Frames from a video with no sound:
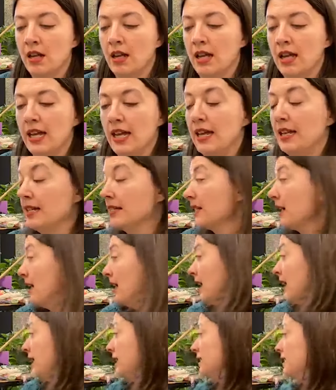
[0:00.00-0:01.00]
is
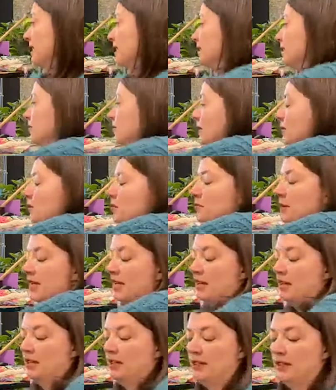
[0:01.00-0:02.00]
I take the rubber
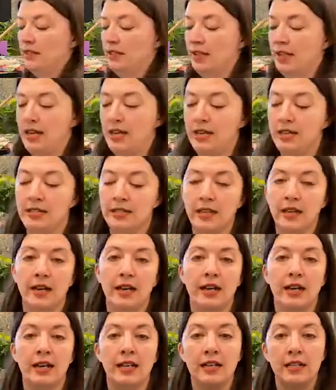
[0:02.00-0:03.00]
band and
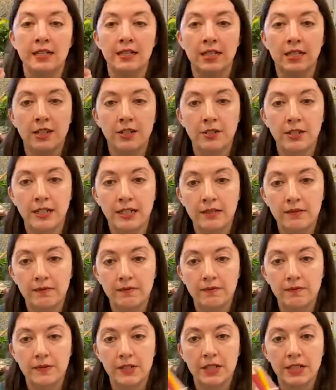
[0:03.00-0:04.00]
I secure it,
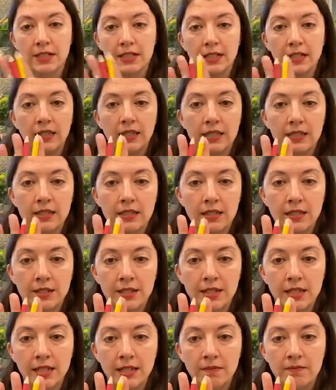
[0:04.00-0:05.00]
just like this. Do you
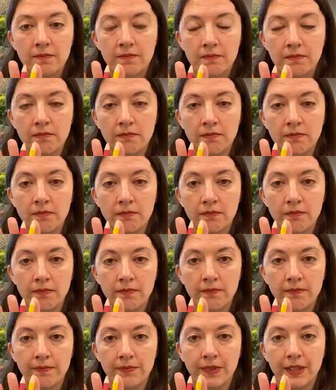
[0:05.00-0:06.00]
see?
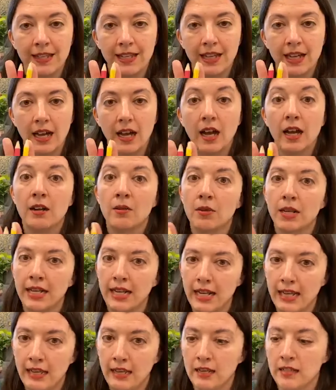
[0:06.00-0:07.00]
I don't want to
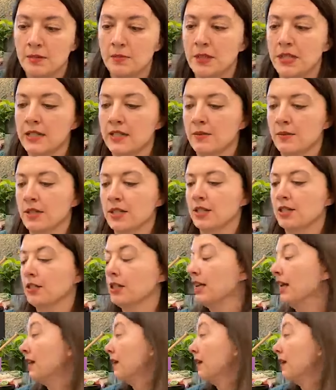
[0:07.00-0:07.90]
end because I want to show you how to